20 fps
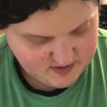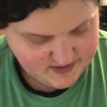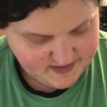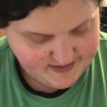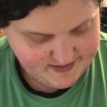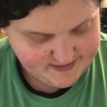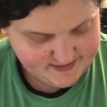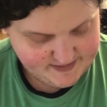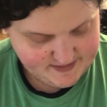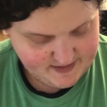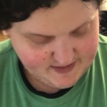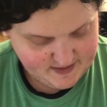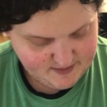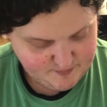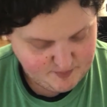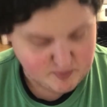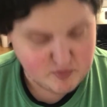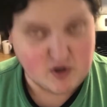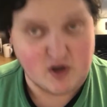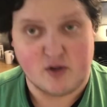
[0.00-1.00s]
And
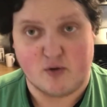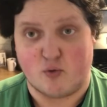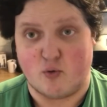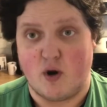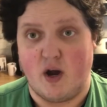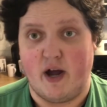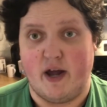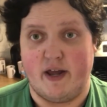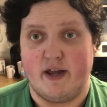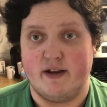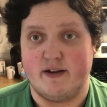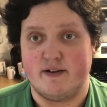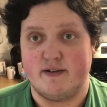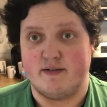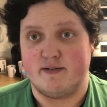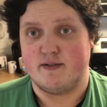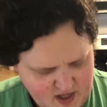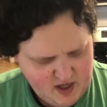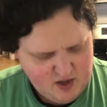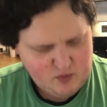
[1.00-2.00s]
my brother
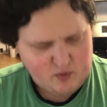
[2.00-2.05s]
Ryan,